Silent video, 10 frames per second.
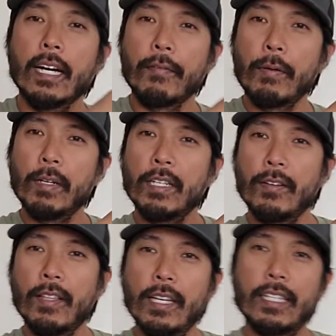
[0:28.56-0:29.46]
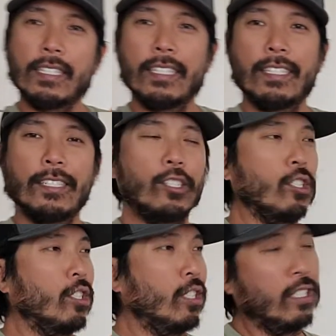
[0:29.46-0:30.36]
We wouldn't do this. This is
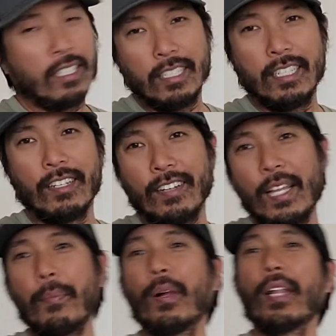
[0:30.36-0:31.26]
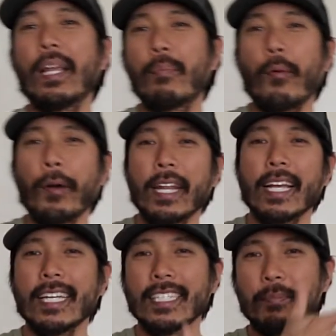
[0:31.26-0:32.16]
just, impolite pointing
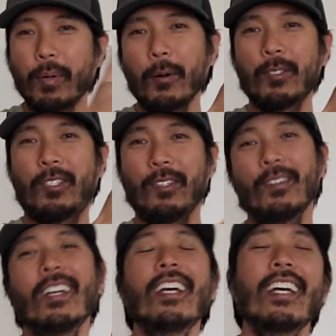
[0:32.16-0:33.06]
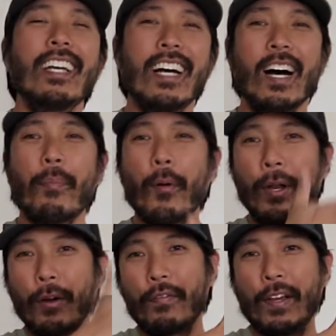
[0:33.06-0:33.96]
as opposed to
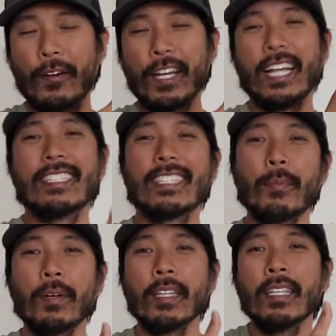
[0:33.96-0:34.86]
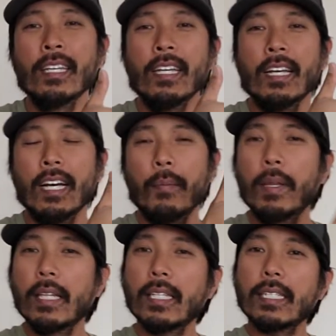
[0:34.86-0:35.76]
pointing our finger gun at someone. But
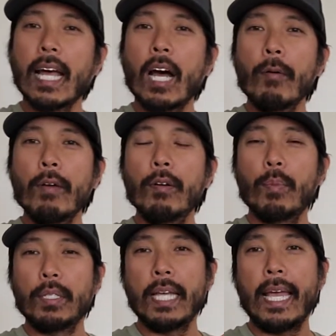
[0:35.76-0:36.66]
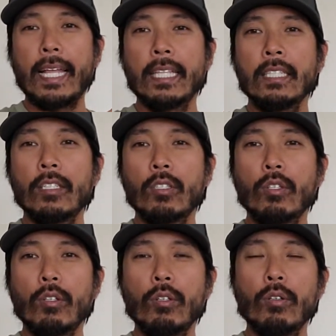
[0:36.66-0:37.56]
this is how we would pretend
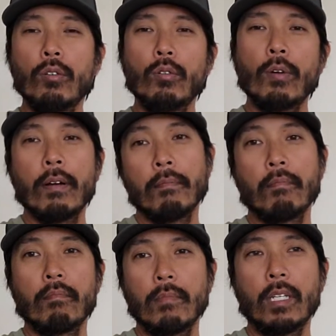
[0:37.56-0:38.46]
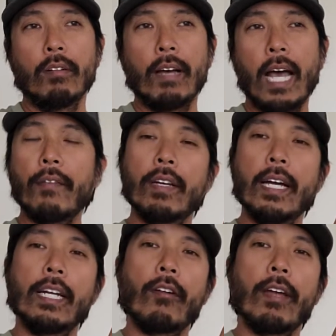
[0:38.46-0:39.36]
to, have a gun
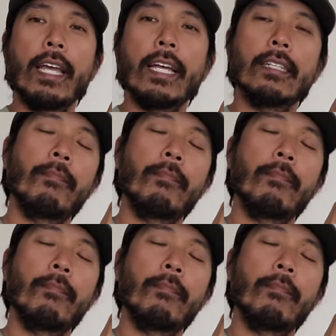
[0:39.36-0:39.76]
in our hand.